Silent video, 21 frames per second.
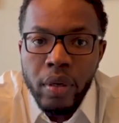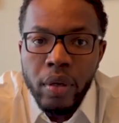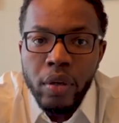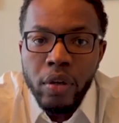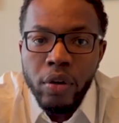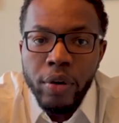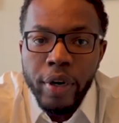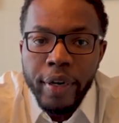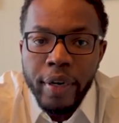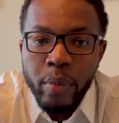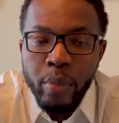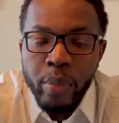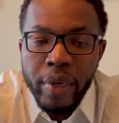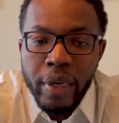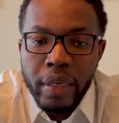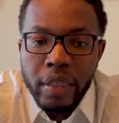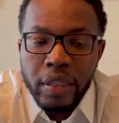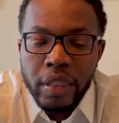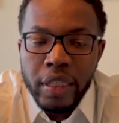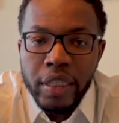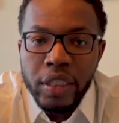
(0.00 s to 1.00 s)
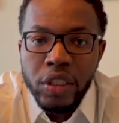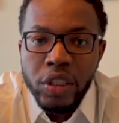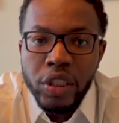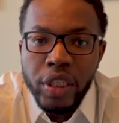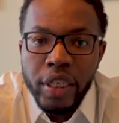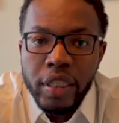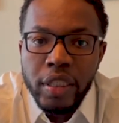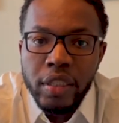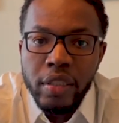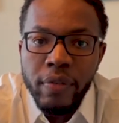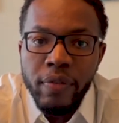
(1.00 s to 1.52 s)
Credit mix is
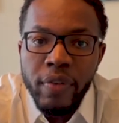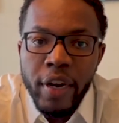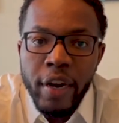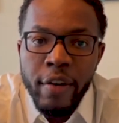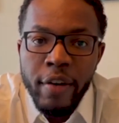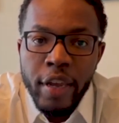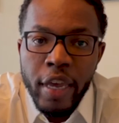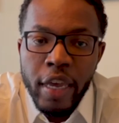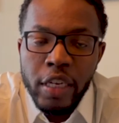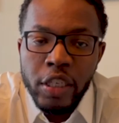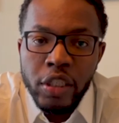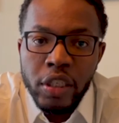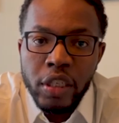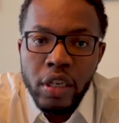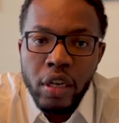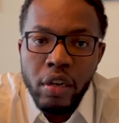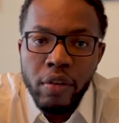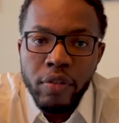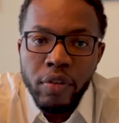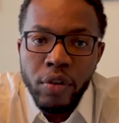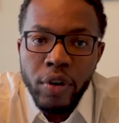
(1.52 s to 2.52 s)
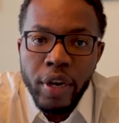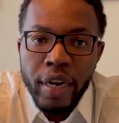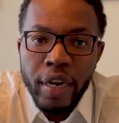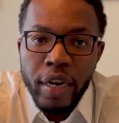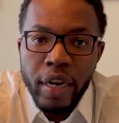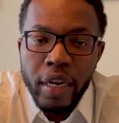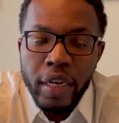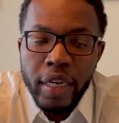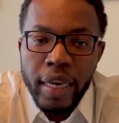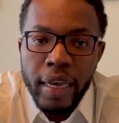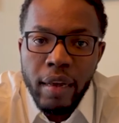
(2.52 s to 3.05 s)
just the variation of credit
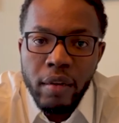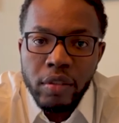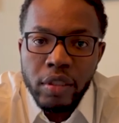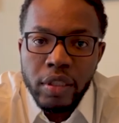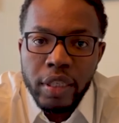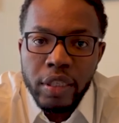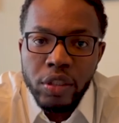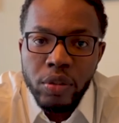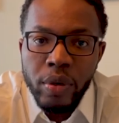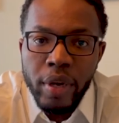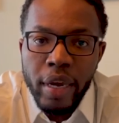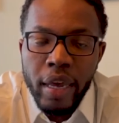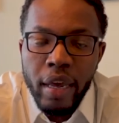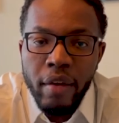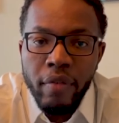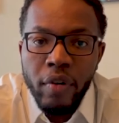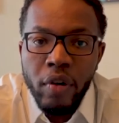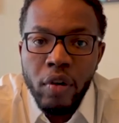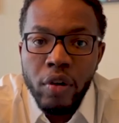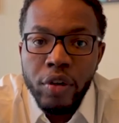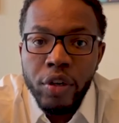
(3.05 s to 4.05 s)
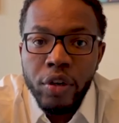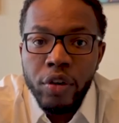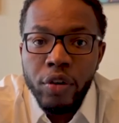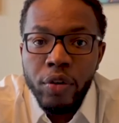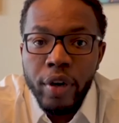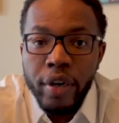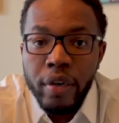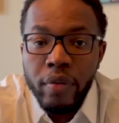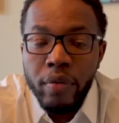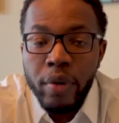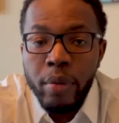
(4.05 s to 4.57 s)
accounts that you have on your
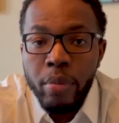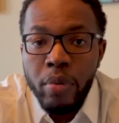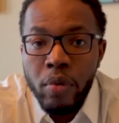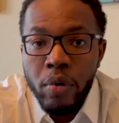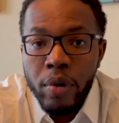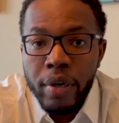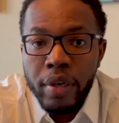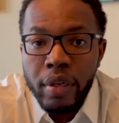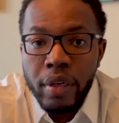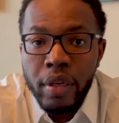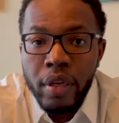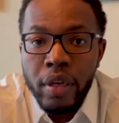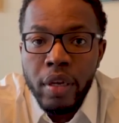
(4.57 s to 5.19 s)
credit report.